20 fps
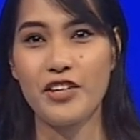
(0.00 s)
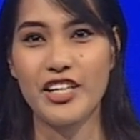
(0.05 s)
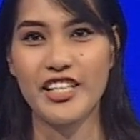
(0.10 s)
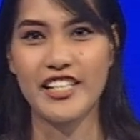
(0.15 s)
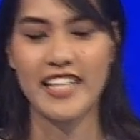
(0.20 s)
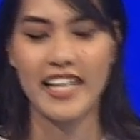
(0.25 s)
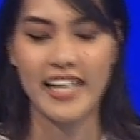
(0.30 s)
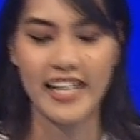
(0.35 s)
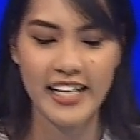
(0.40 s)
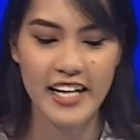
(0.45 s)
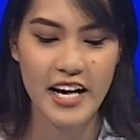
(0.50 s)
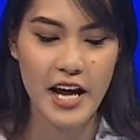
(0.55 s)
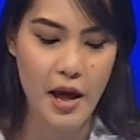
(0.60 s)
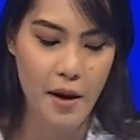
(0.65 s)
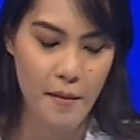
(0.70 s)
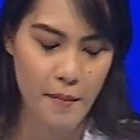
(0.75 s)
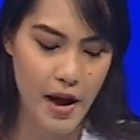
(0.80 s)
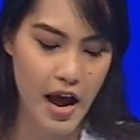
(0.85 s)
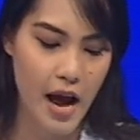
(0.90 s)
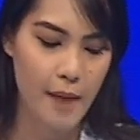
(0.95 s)
obviously.
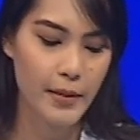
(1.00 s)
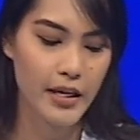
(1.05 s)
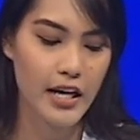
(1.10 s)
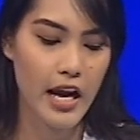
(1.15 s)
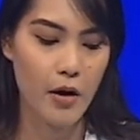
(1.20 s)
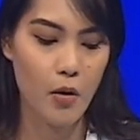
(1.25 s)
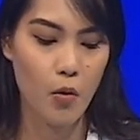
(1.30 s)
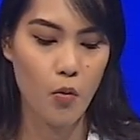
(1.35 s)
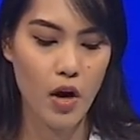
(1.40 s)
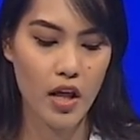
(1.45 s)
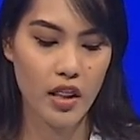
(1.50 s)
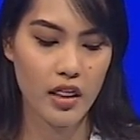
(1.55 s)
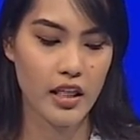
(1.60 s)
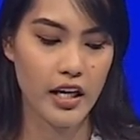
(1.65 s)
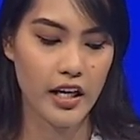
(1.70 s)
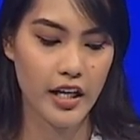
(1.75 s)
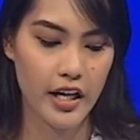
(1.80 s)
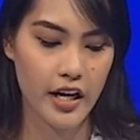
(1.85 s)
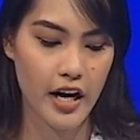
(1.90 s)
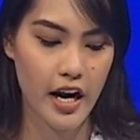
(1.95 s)
Right. But I mean, like one
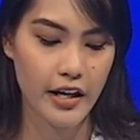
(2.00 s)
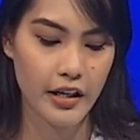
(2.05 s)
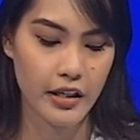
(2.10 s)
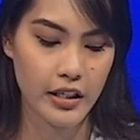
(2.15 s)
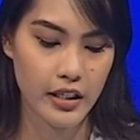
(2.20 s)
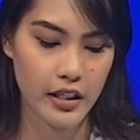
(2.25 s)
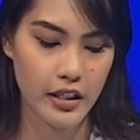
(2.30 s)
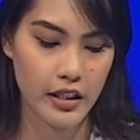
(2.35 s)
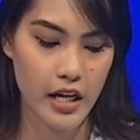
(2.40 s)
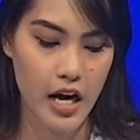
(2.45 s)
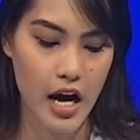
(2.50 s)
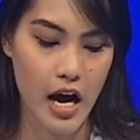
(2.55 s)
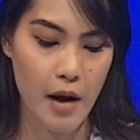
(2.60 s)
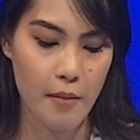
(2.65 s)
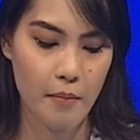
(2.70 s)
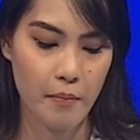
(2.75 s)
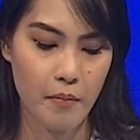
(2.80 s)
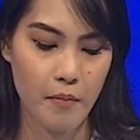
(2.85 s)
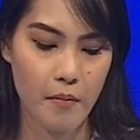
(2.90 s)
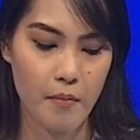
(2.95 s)
thing that I could.
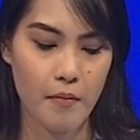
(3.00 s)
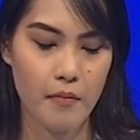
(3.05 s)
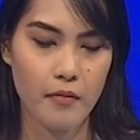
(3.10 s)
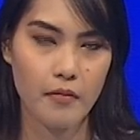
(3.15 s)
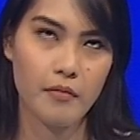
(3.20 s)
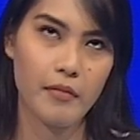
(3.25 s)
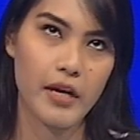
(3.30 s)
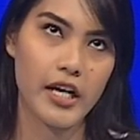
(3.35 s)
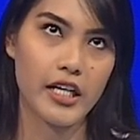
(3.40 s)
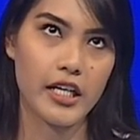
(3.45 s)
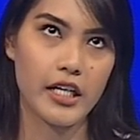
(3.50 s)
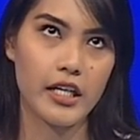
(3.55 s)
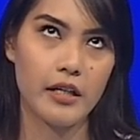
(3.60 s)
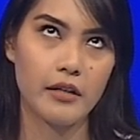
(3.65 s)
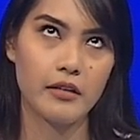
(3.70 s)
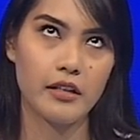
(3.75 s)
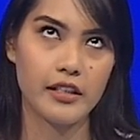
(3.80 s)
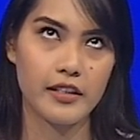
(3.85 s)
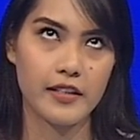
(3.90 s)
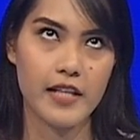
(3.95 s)
Um, make
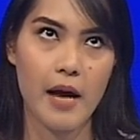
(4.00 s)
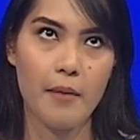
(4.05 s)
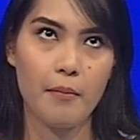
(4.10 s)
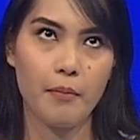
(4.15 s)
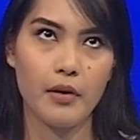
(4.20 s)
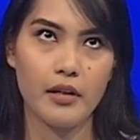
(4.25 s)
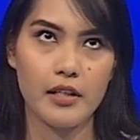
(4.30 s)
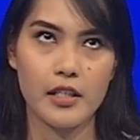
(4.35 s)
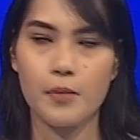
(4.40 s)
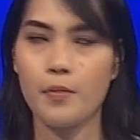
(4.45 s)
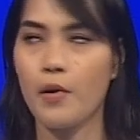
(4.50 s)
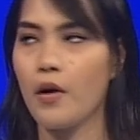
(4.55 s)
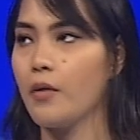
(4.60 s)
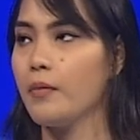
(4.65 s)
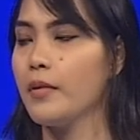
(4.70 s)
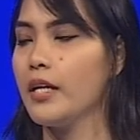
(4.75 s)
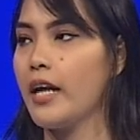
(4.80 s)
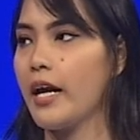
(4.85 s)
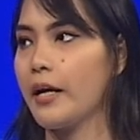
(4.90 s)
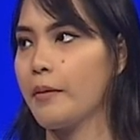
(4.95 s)
an example, it's
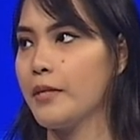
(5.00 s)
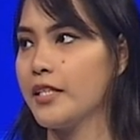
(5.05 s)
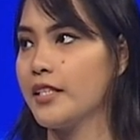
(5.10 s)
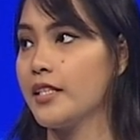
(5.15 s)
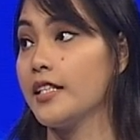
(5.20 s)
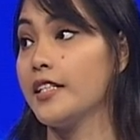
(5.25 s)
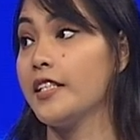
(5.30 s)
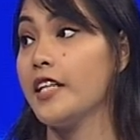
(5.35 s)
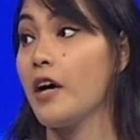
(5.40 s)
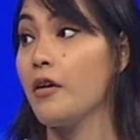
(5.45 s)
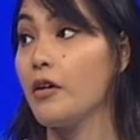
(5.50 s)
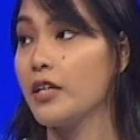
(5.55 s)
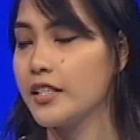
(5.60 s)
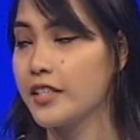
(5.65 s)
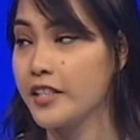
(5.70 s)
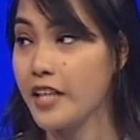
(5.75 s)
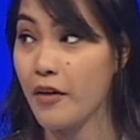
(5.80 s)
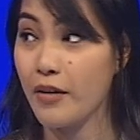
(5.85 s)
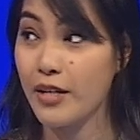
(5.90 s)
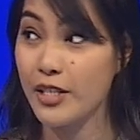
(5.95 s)
probably like Mr.
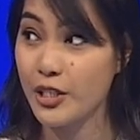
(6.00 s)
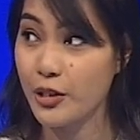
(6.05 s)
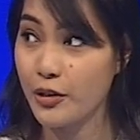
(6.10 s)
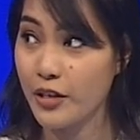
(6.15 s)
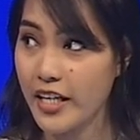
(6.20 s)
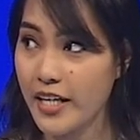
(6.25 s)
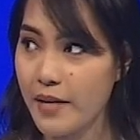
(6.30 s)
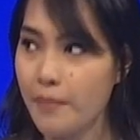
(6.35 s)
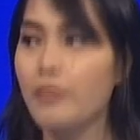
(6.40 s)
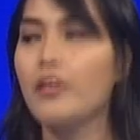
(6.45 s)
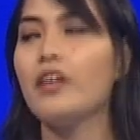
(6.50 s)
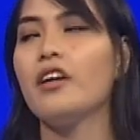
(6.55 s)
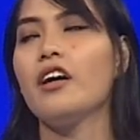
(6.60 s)
and Jody.